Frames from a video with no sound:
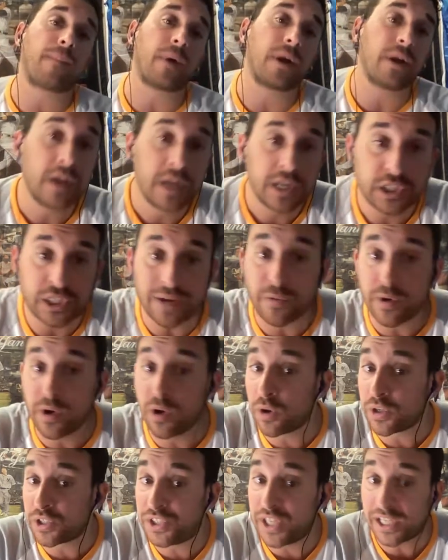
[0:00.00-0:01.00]
But
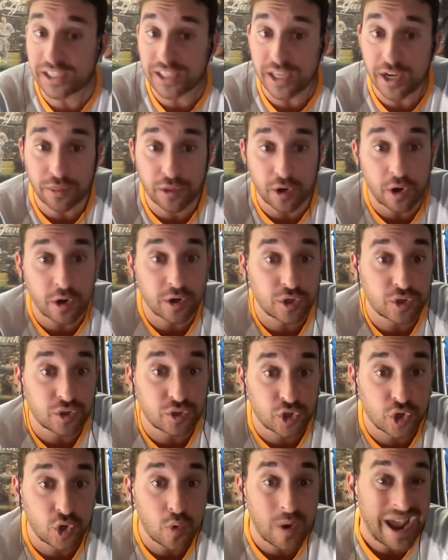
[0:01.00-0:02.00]
Severino goes 6 1/3,
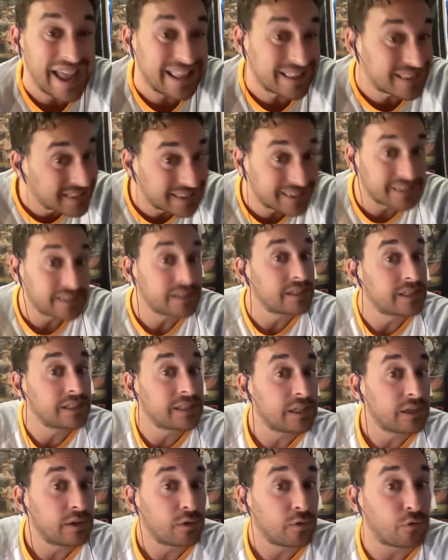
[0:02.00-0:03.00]
2 hits,
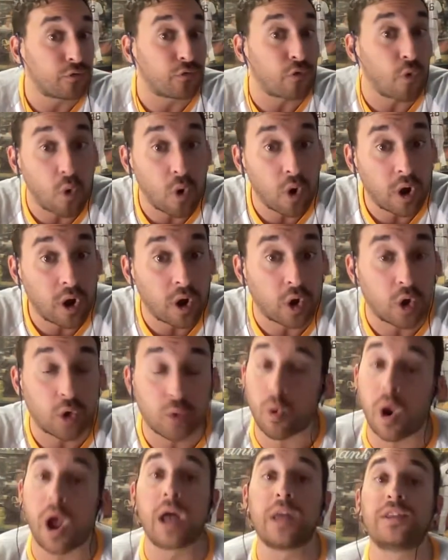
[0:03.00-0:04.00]
4
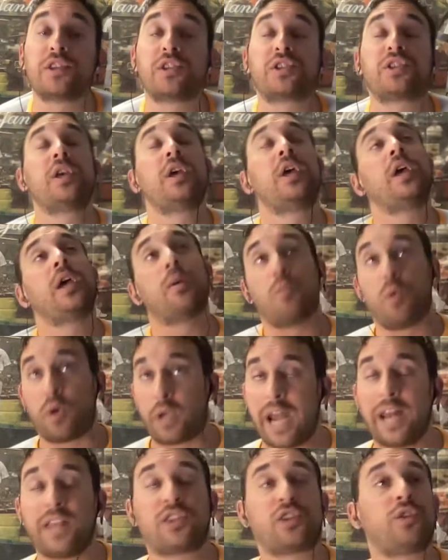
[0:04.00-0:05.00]
earned runs. We'll
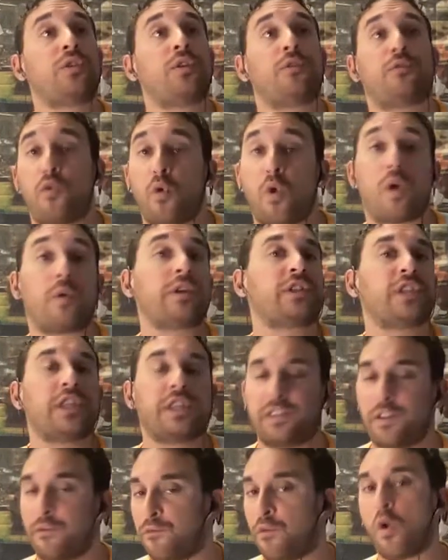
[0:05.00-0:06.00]
get into the four.
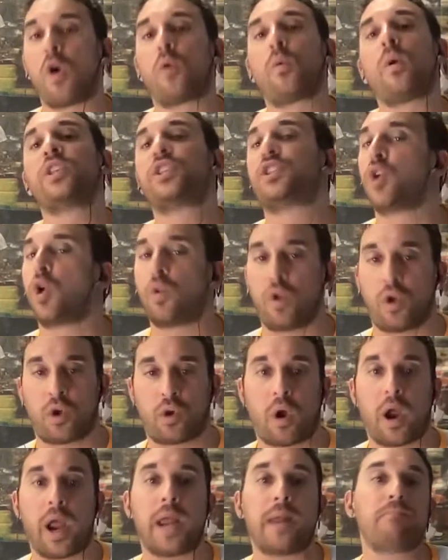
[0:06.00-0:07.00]
The 4 runs don't look
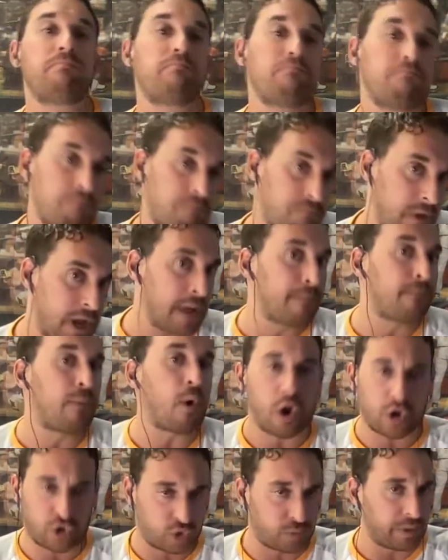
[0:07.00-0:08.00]
great. And
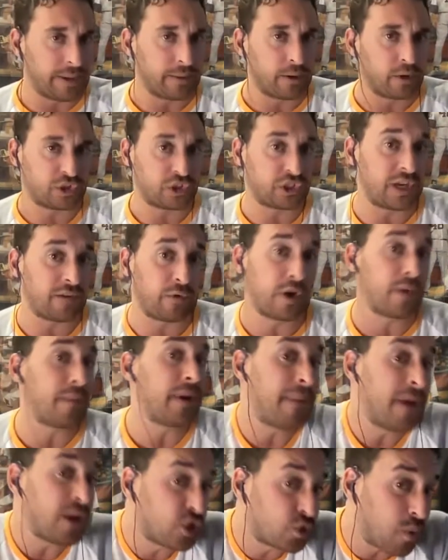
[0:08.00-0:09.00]
partial blame goes to Severino, but
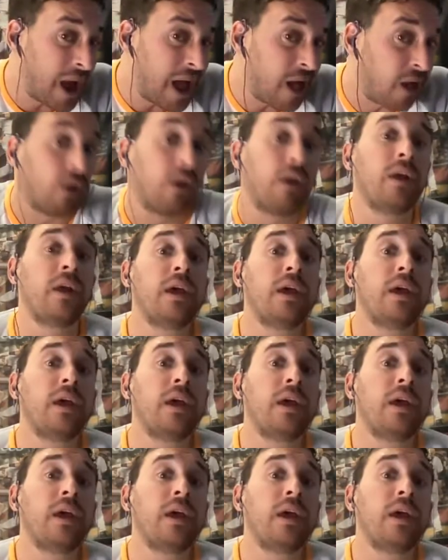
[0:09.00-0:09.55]
he pitched well.